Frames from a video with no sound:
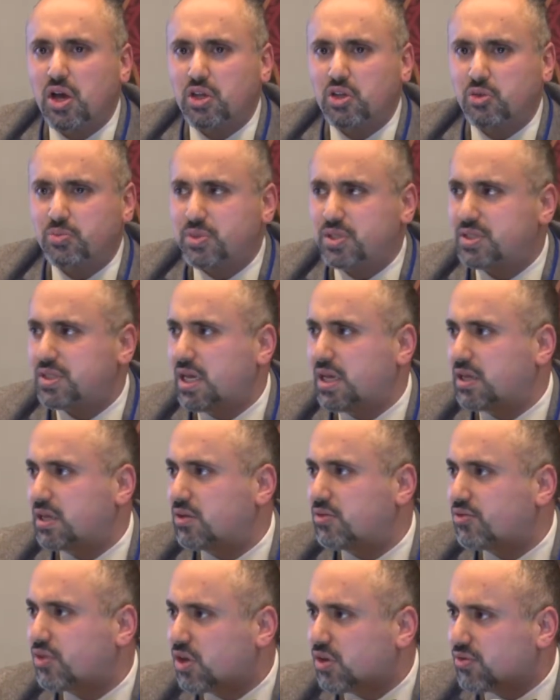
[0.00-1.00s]
you'll be standing
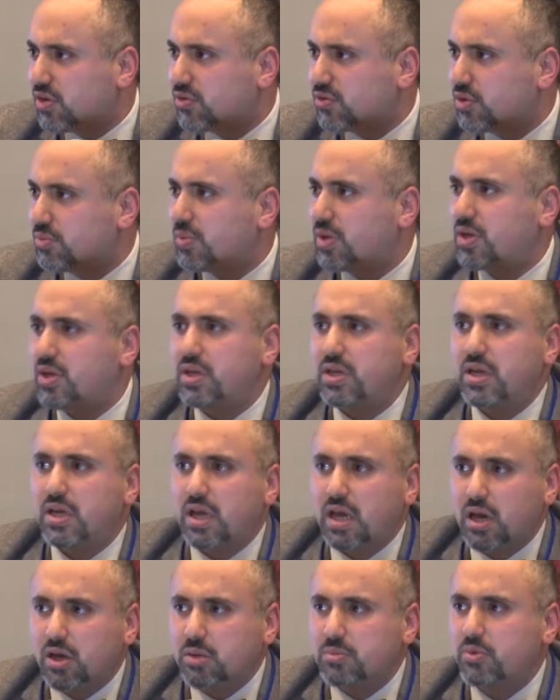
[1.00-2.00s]
in front of everybody and
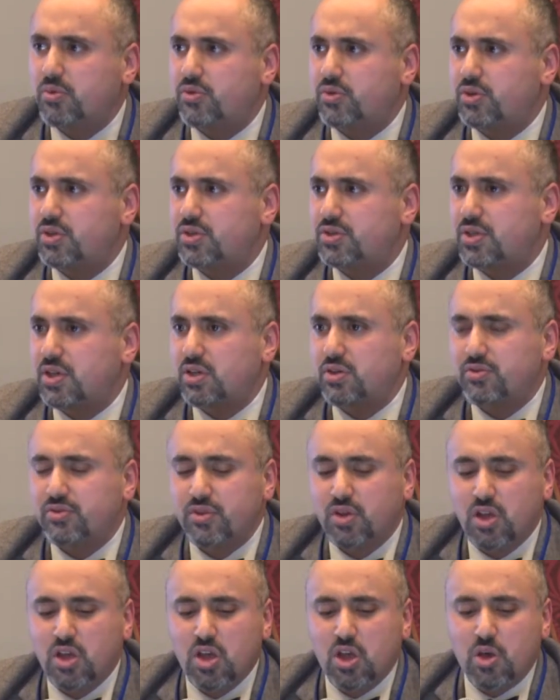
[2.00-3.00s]
accountable for yourself.
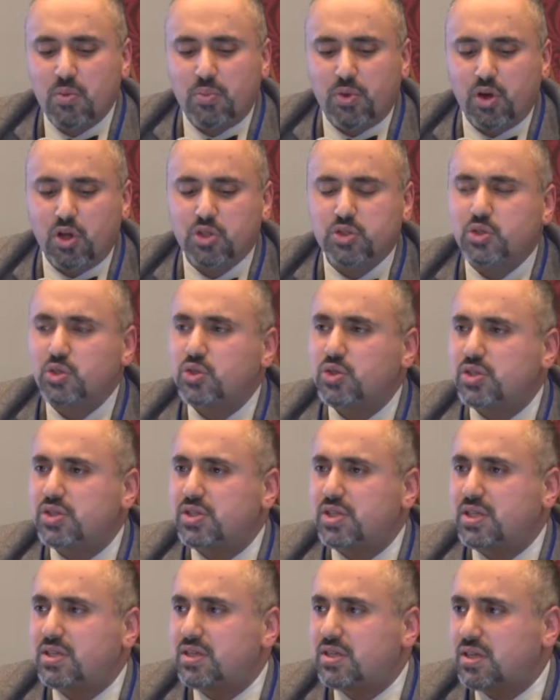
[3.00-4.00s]
But it also uses
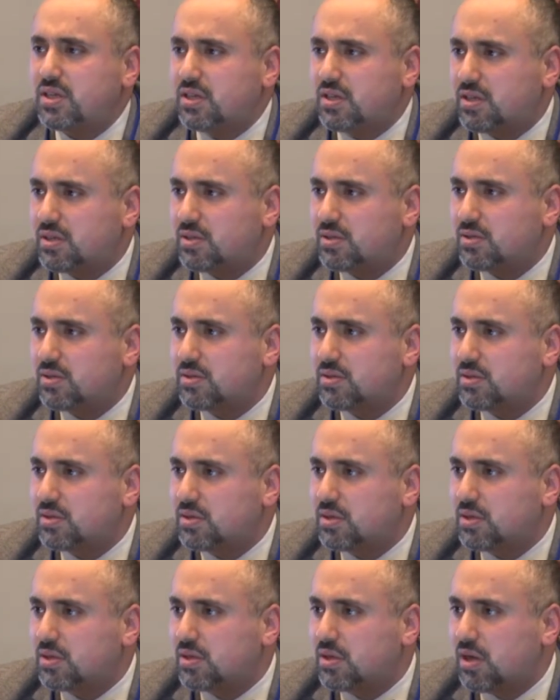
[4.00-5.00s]
dignity and guilt,
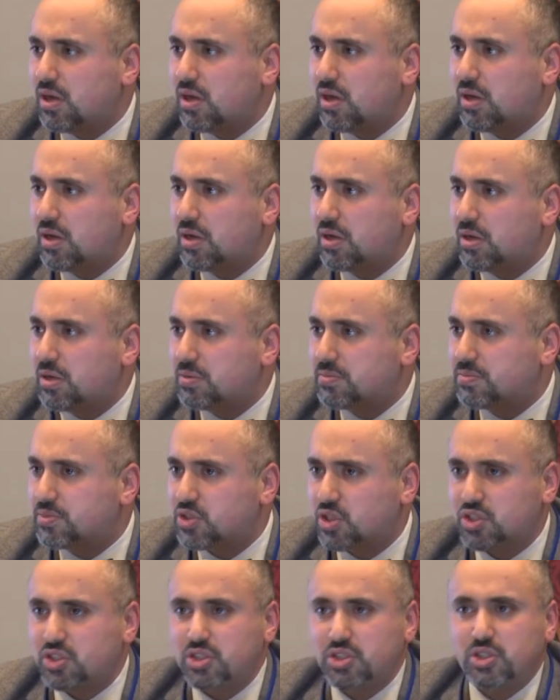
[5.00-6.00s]

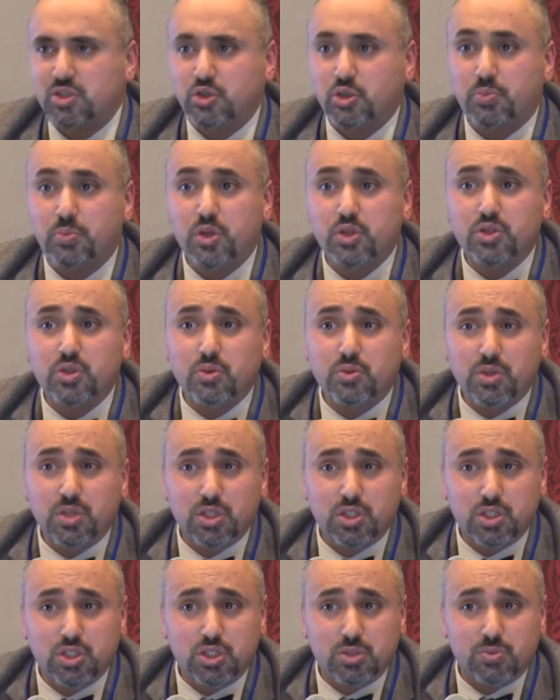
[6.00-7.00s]
such as your personal
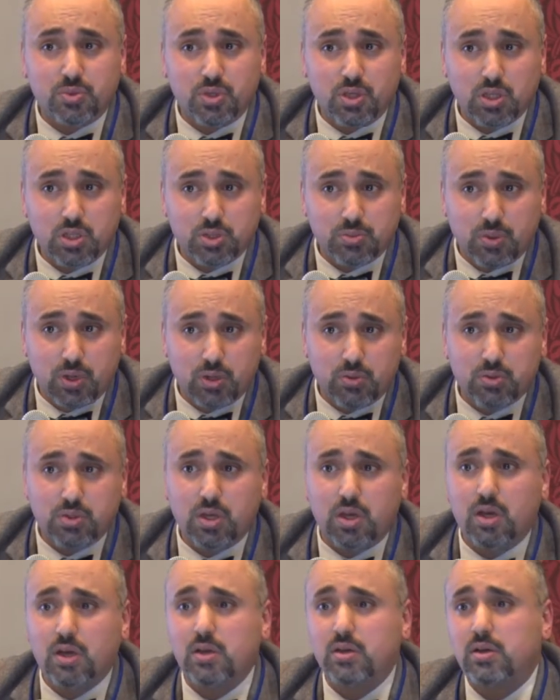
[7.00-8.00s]
relationship with Allah subhanahu
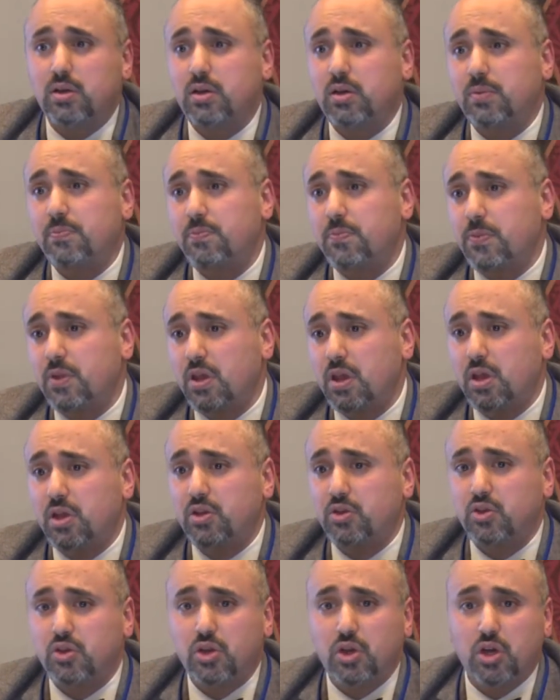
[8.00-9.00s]
wa ta'ala
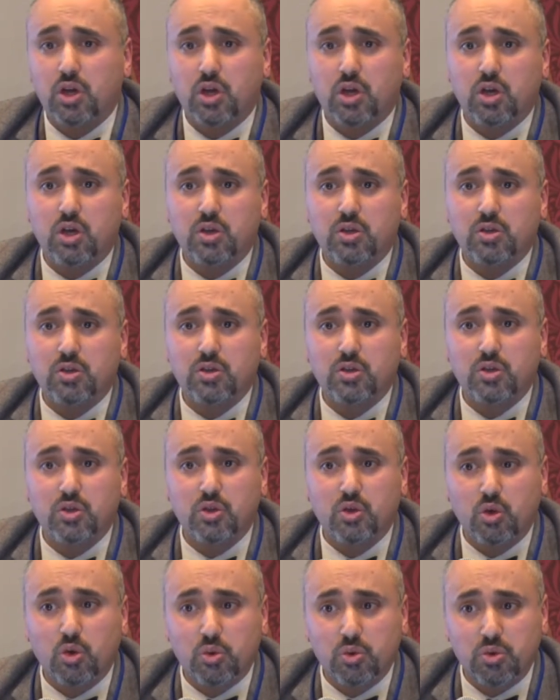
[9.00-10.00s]
and
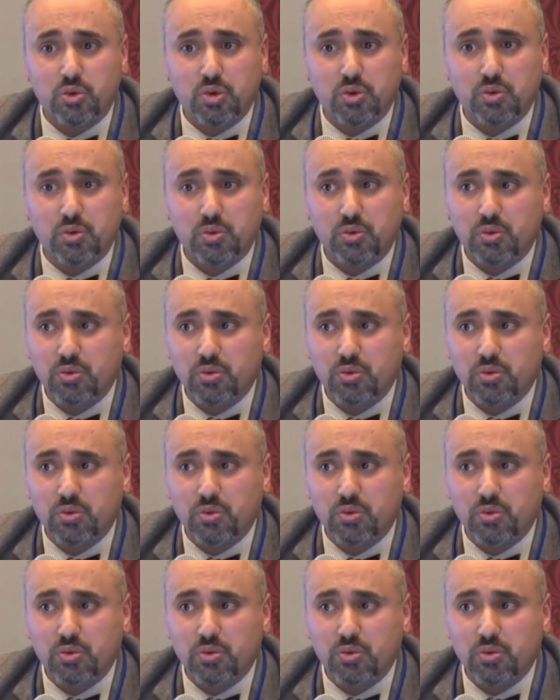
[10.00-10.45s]
your own